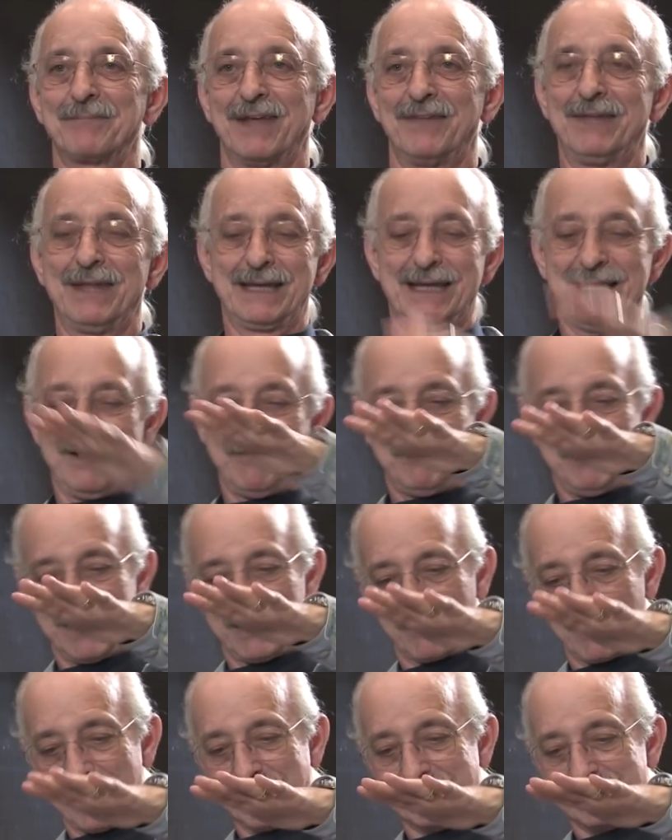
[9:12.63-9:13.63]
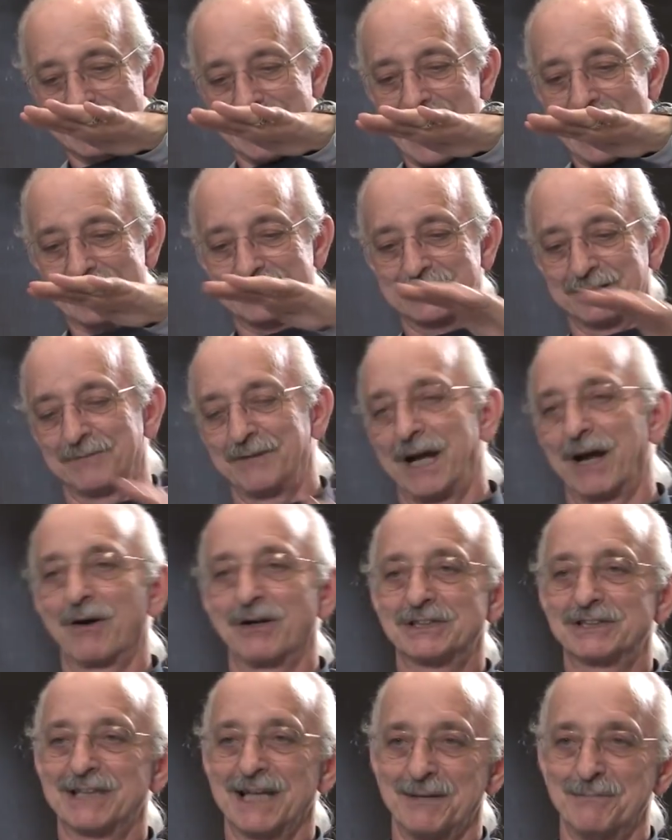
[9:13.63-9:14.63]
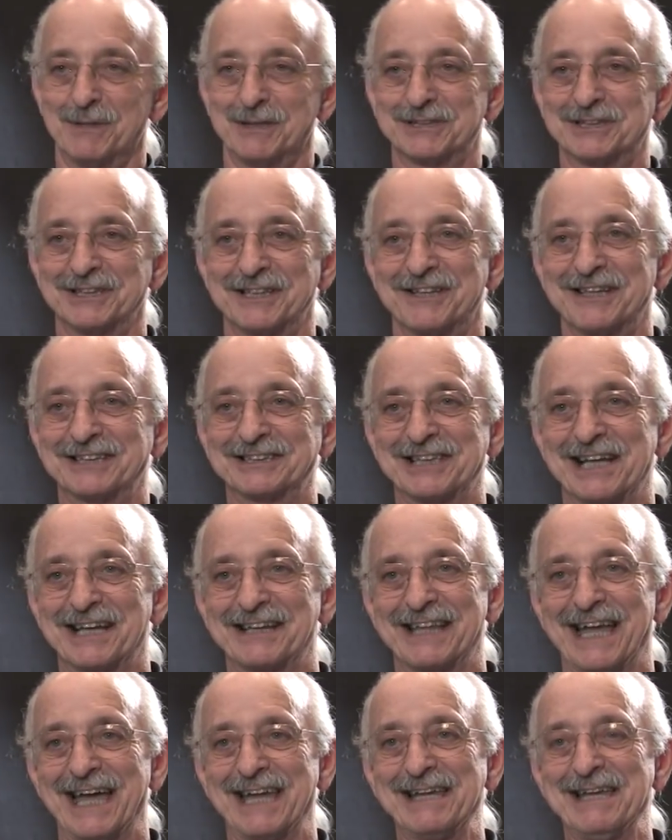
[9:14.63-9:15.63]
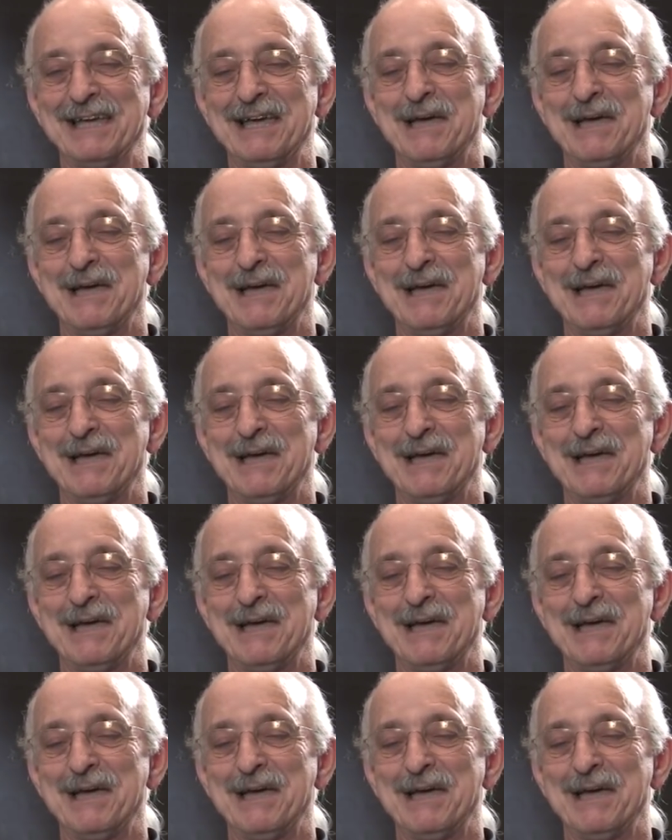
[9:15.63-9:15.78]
And they gave me great stacks of error statements and things like that.